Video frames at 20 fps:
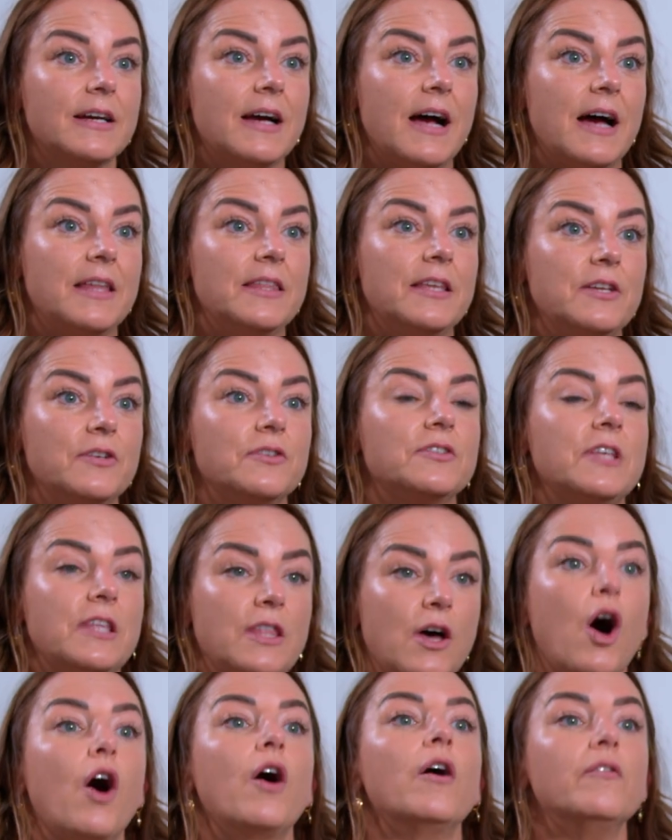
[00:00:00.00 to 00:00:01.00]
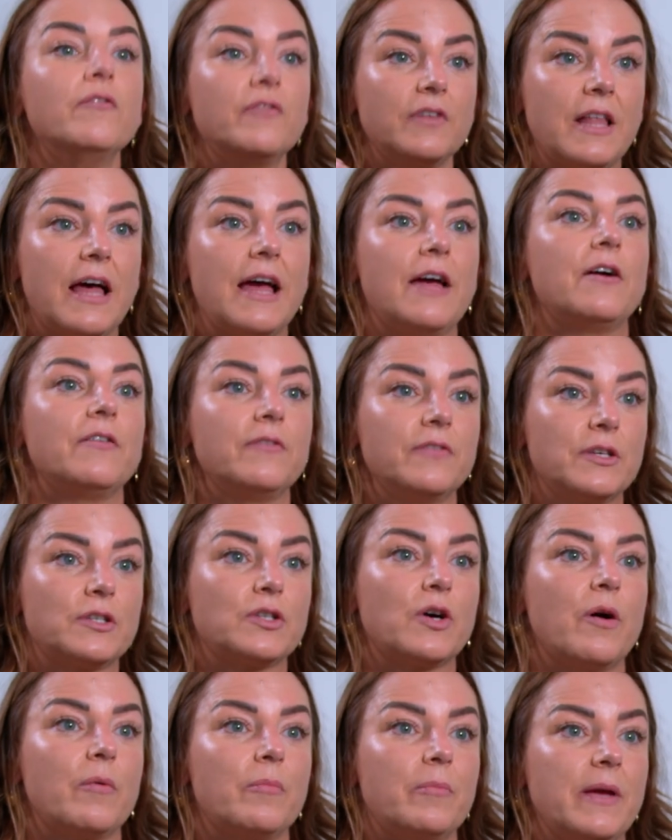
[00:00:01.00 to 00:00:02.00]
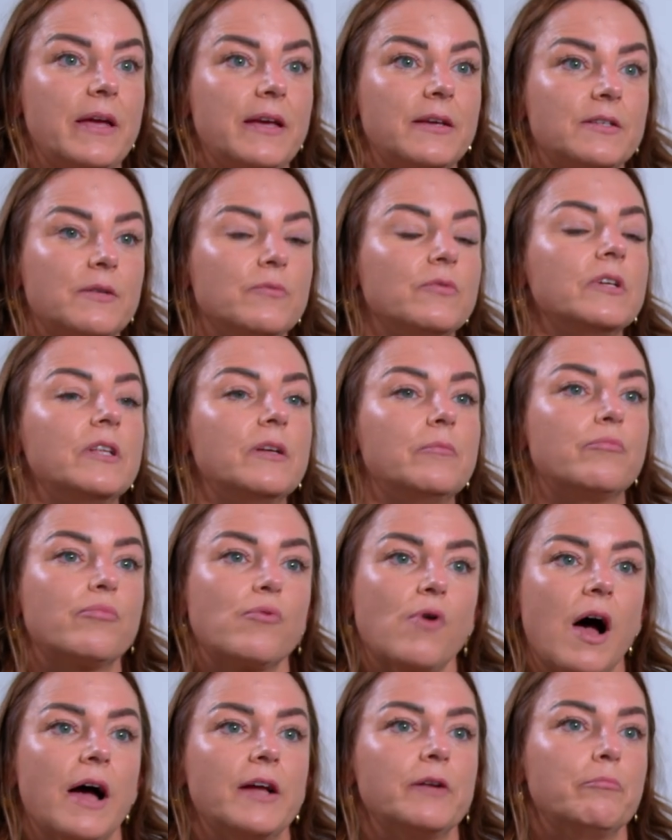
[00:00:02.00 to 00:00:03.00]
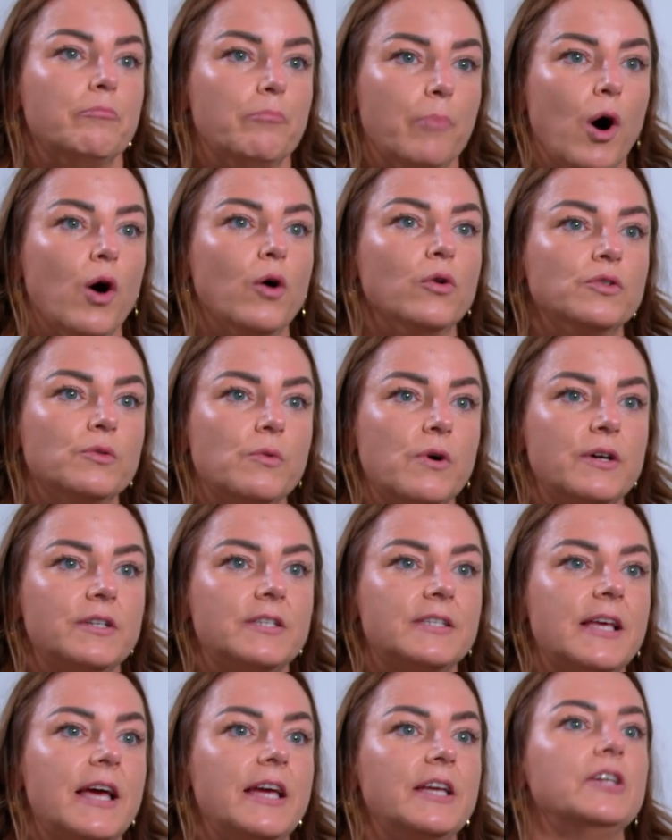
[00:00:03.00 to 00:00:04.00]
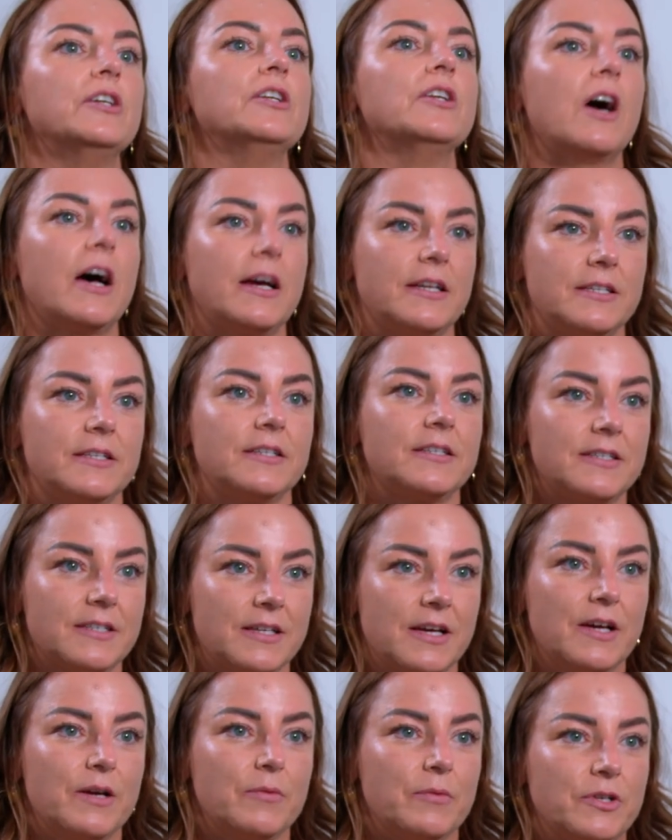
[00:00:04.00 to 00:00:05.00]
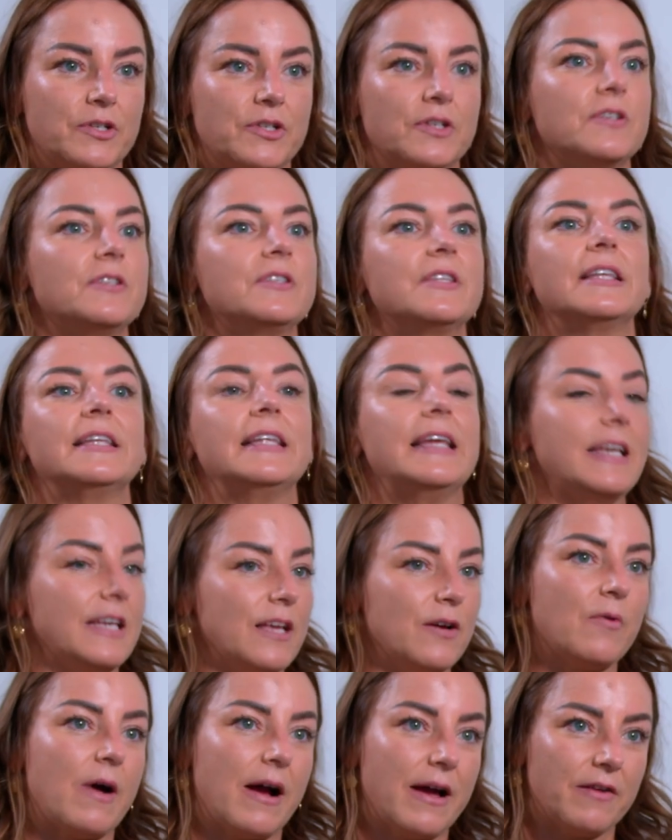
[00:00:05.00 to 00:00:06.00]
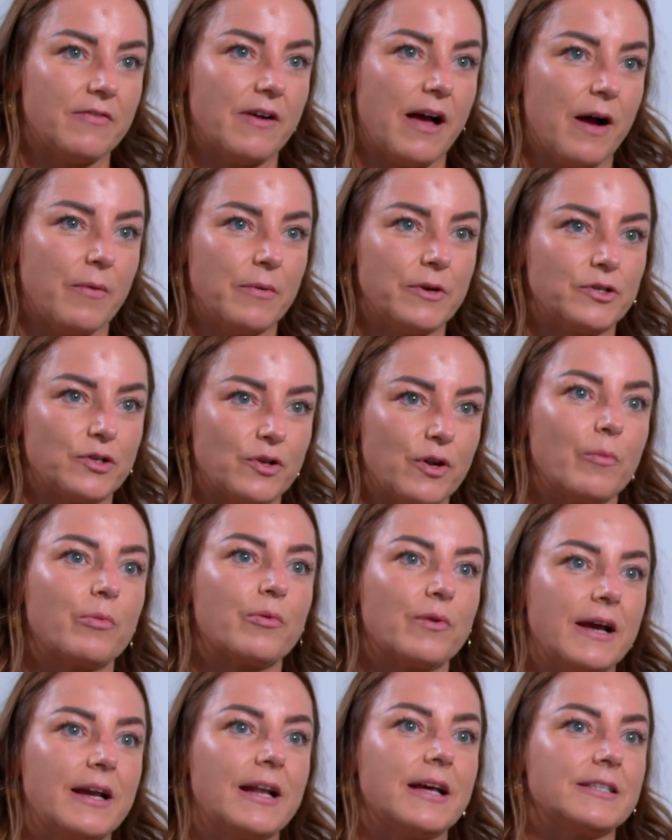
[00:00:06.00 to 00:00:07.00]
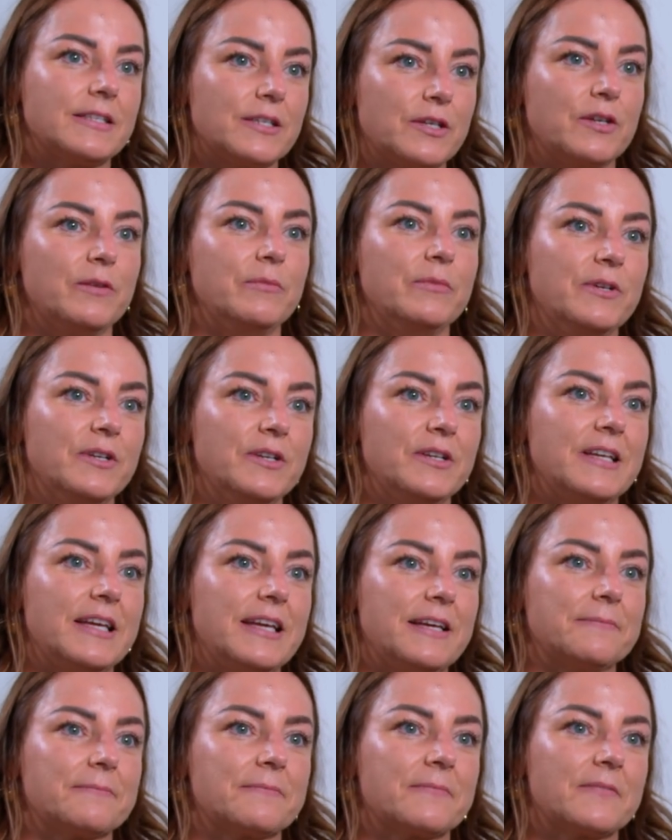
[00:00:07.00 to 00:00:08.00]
And then you'll see the overlay over the top being some really bright, bold words saying United, which is the leading way of how we should operate as a community.